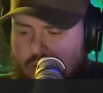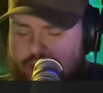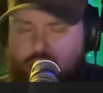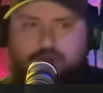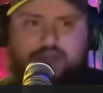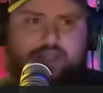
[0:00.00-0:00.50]

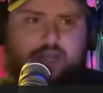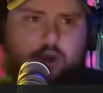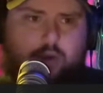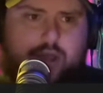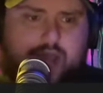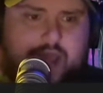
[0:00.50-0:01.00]
So is it
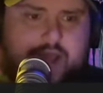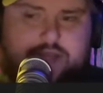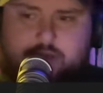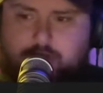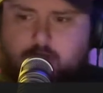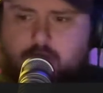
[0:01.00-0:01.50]
okay
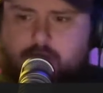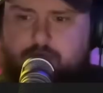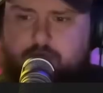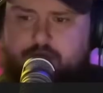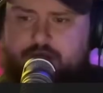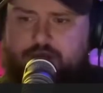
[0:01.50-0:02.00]
to burn a
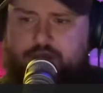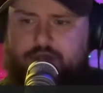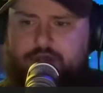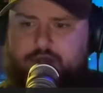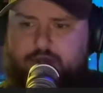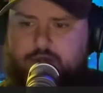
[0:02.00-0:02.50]
bridge?